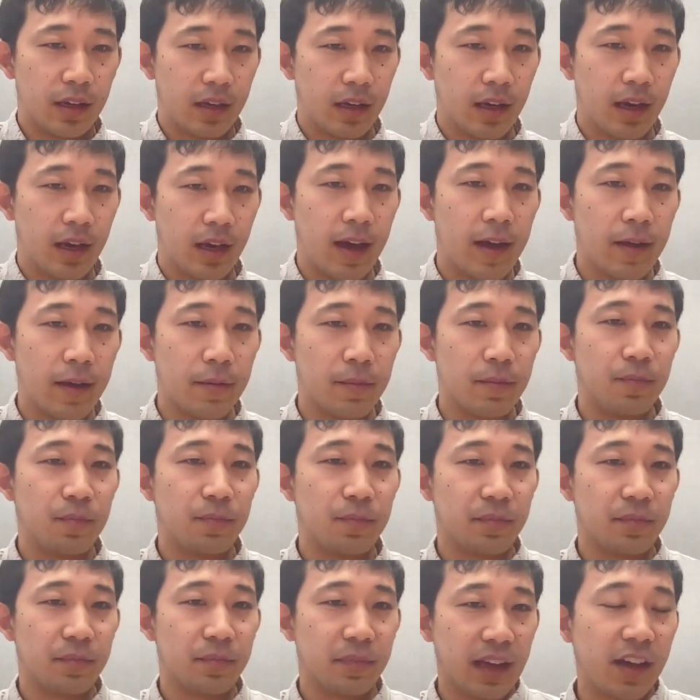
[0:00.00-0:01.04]

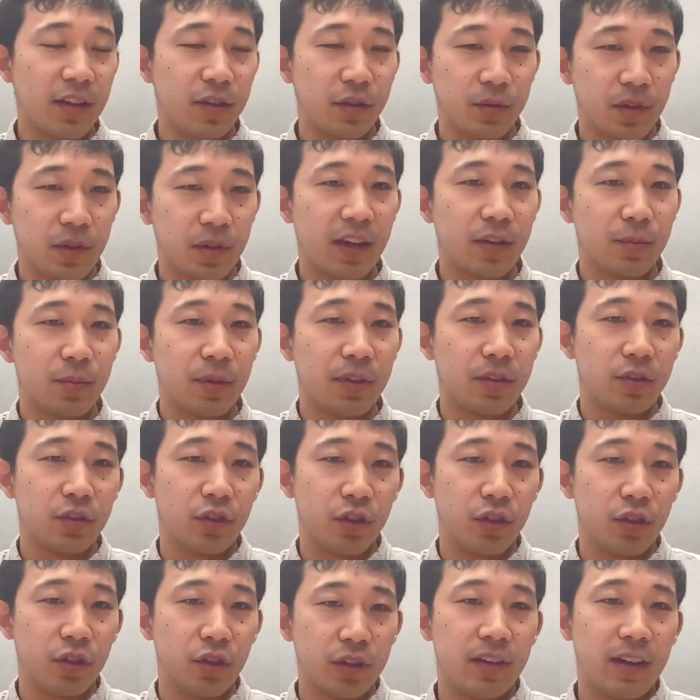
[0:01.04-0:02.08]
has been
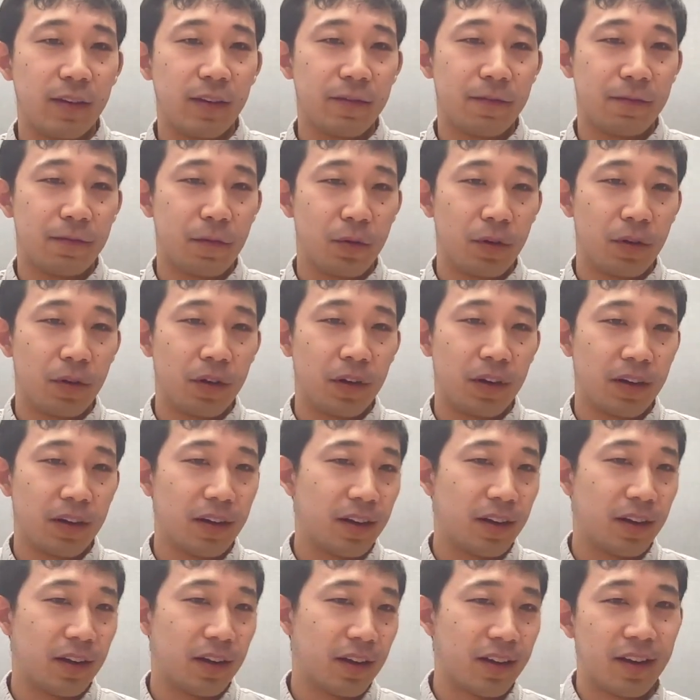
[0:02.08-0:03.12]
good enough for
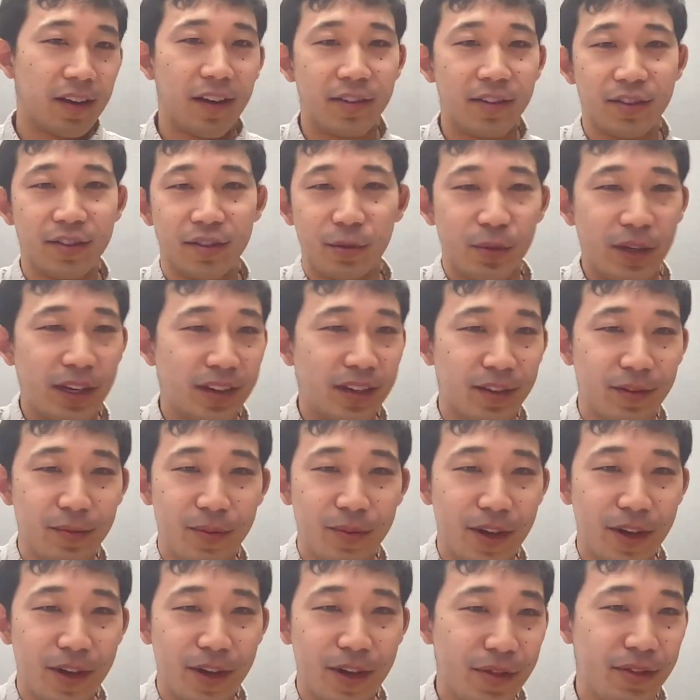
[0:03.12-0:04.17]
us to wait a
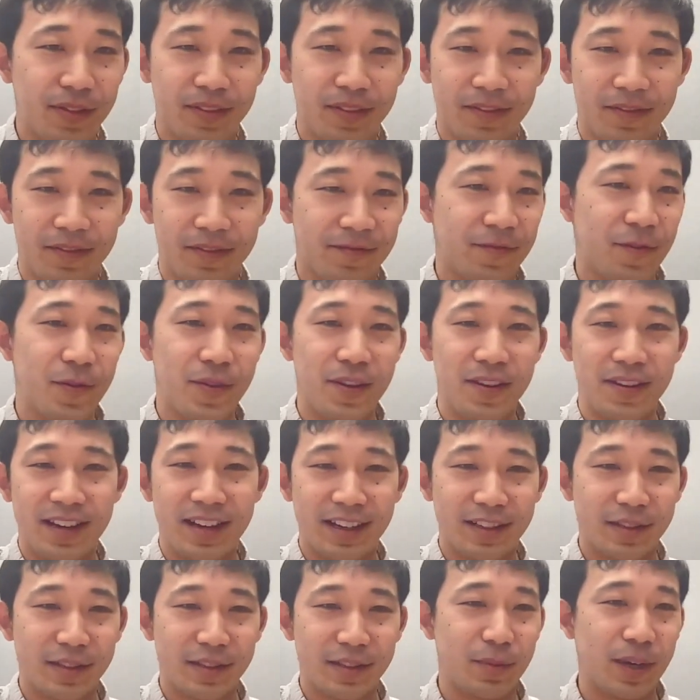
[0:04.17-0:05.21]
month for the
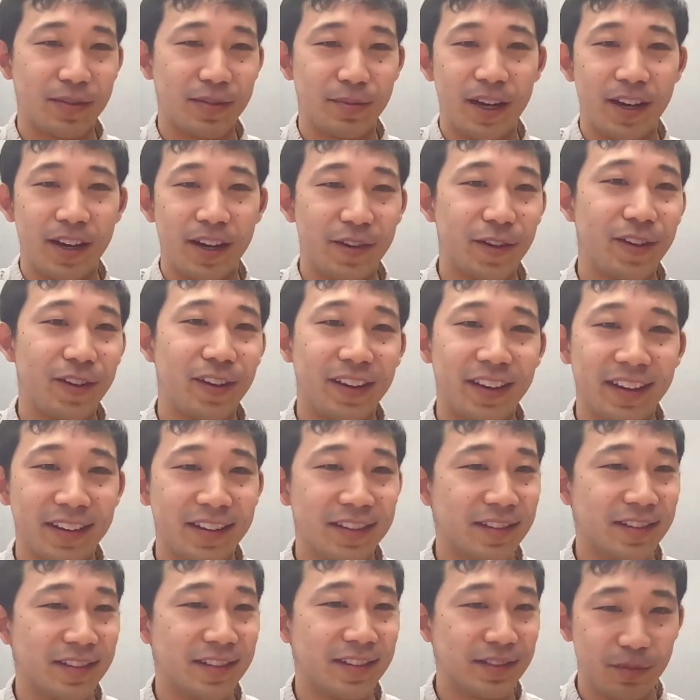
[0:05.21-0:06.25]
next best model
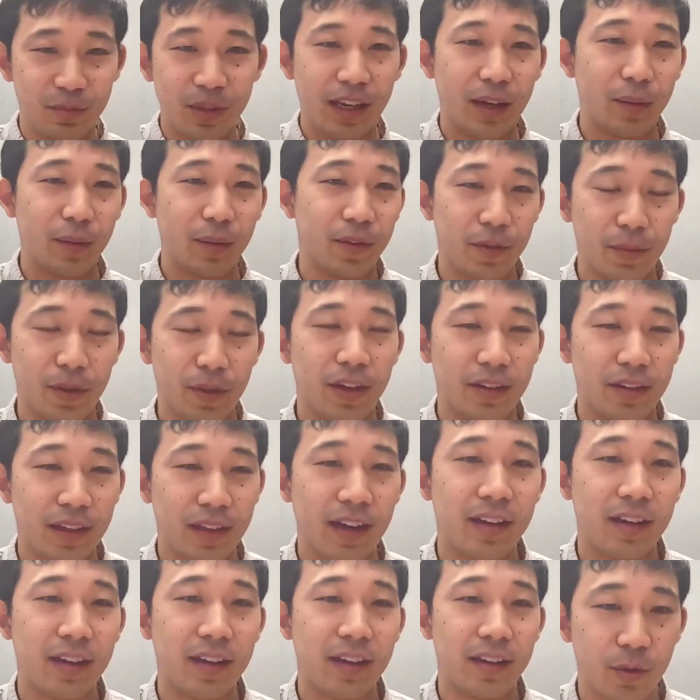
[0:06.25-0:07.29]
and be able to plug
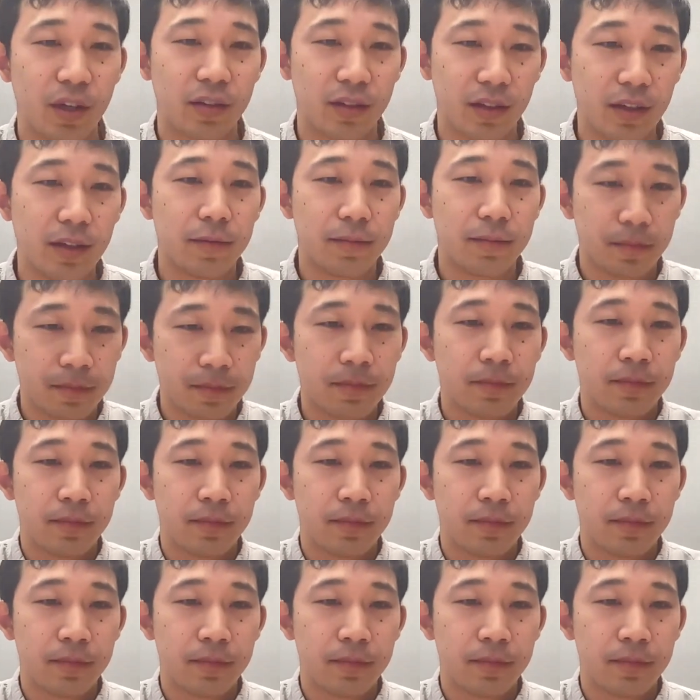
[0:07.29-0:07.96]
that in quickly.